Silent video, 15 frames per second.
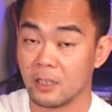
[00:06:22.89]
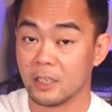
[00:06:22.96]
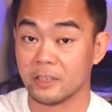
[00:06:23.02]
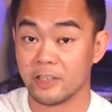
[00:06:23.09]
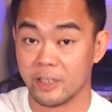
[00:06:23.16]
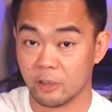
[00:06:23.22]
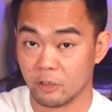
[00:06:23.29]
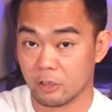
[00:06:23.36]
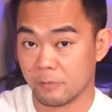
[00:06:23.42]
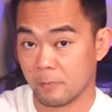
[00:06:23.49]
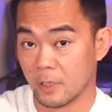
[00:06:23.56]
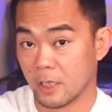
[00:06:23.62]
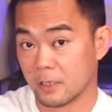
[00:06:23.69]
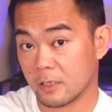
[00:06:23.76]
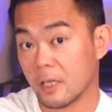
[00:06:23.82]
the tender
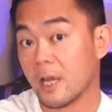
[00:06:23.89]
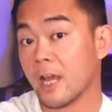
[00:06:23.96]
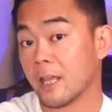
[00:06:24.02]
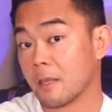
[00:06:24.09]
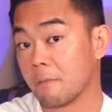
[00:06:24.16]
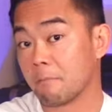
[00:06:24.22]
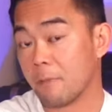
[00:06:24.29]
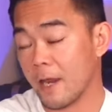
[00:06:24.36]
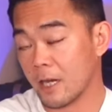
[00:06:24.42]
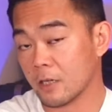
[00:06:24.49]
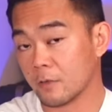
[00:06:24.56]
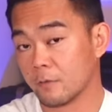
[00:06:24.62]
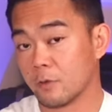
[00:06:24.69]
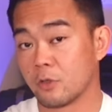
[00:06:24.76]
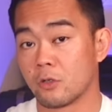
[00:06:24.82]
spots at the back
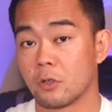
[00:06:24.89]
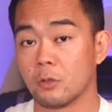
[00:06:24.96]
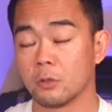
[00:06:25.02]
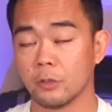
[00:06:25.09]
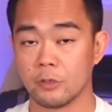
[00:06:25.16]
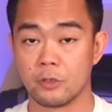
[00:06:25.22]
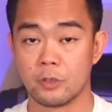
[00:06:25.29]
of your shoulder.